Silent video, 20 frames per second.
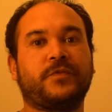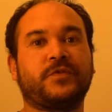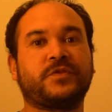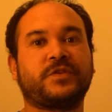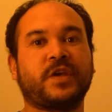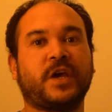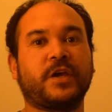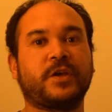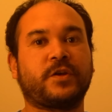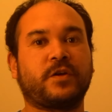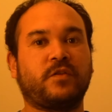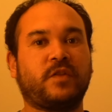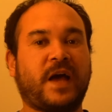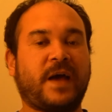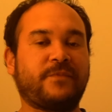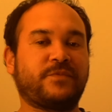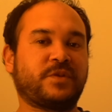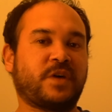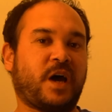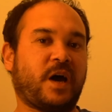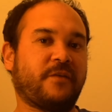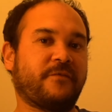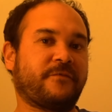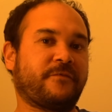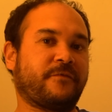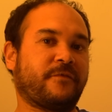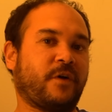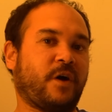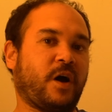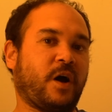take your laptop
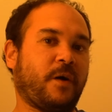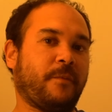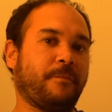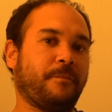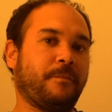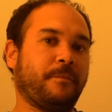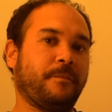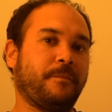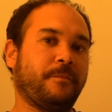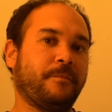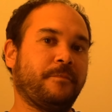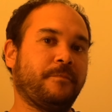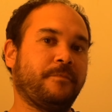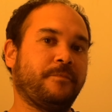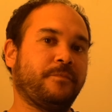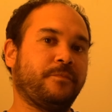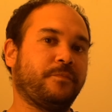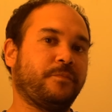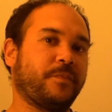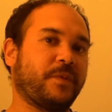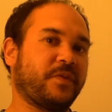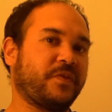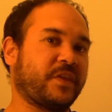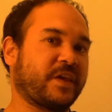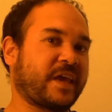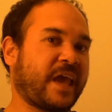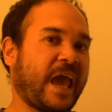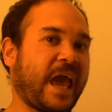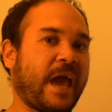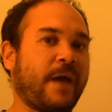from the
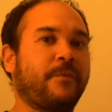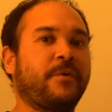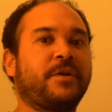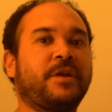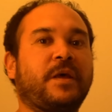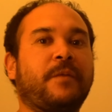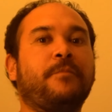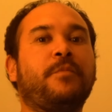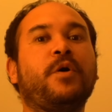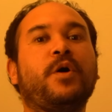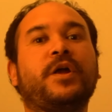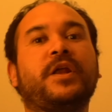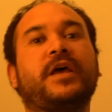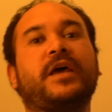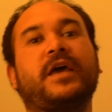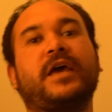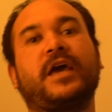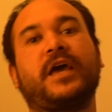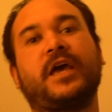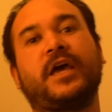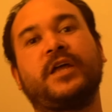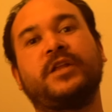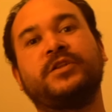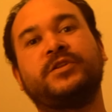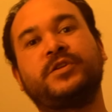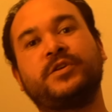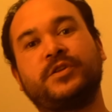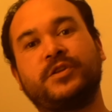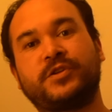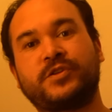cabin and put it
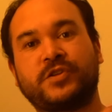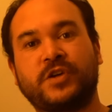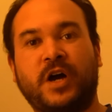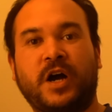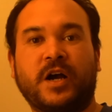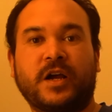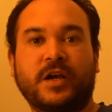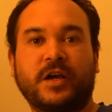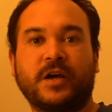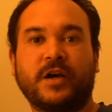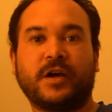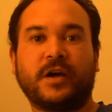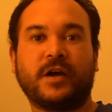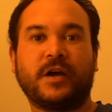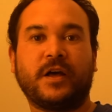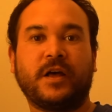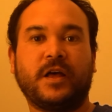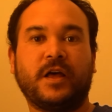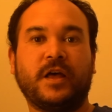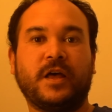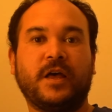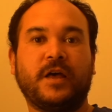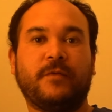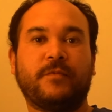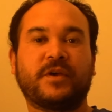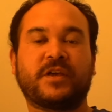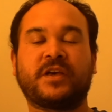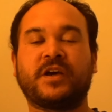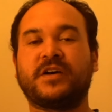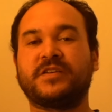into the trunk,
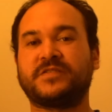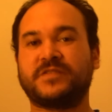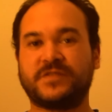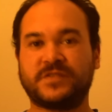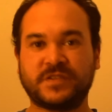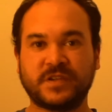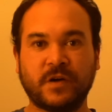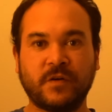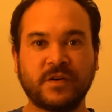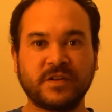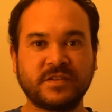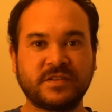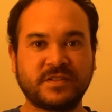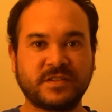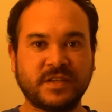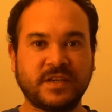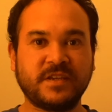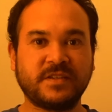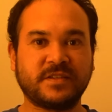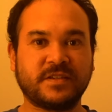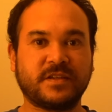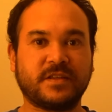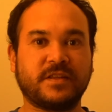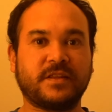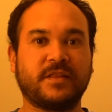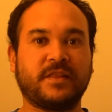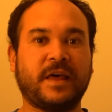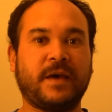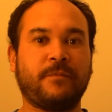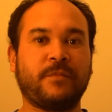because if someone sees it,
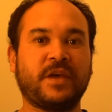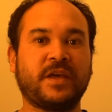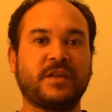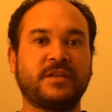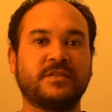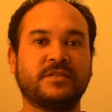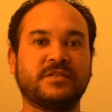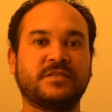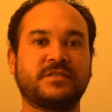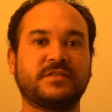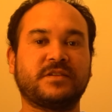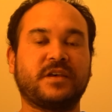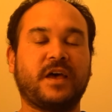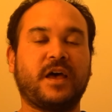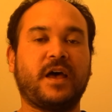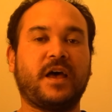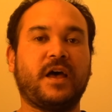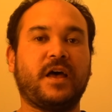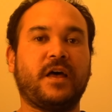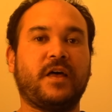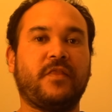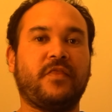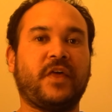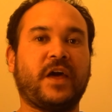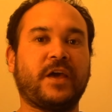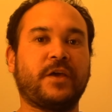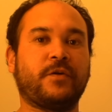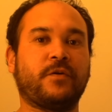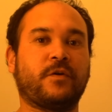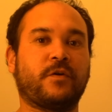that means that
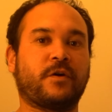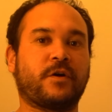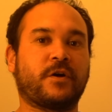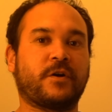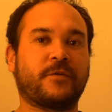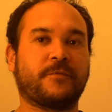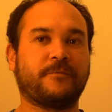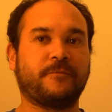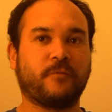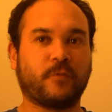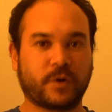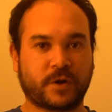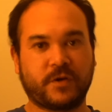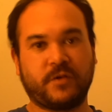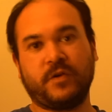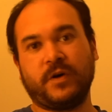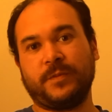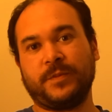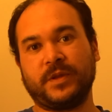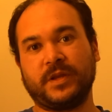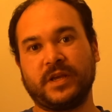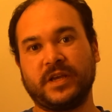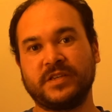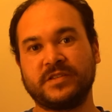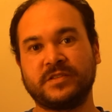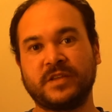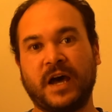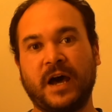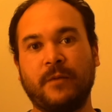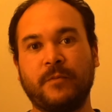your work equipment
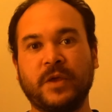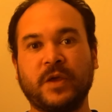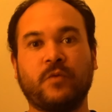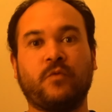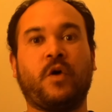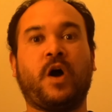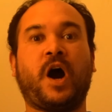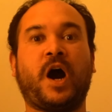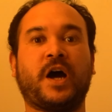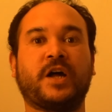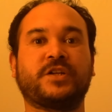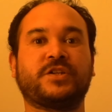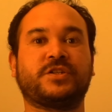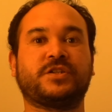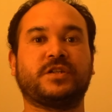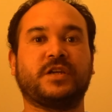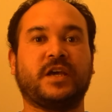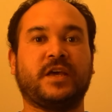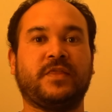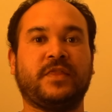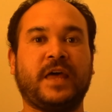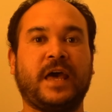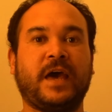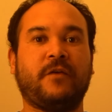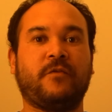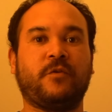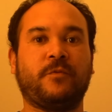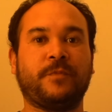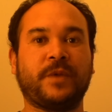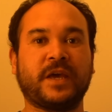is not being watched, and that
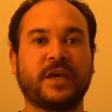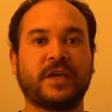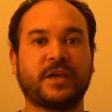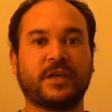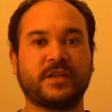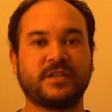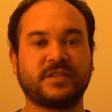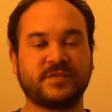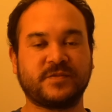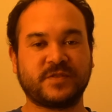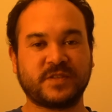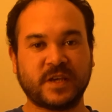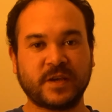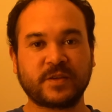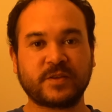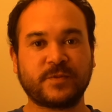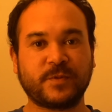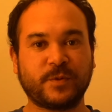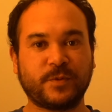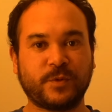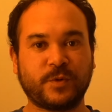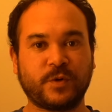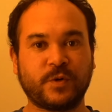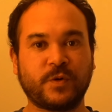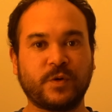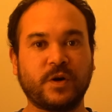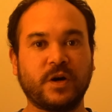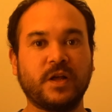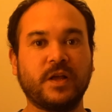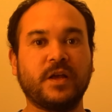will make it
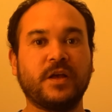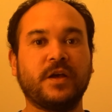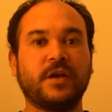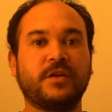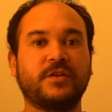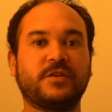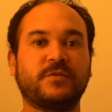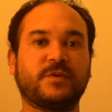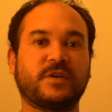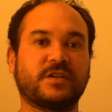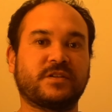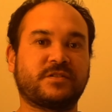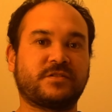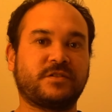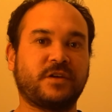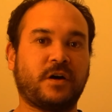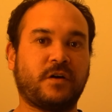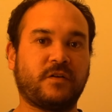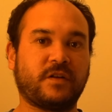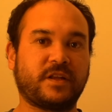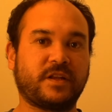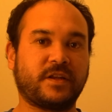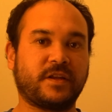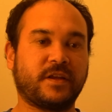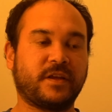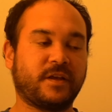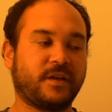susceptible to being stolen.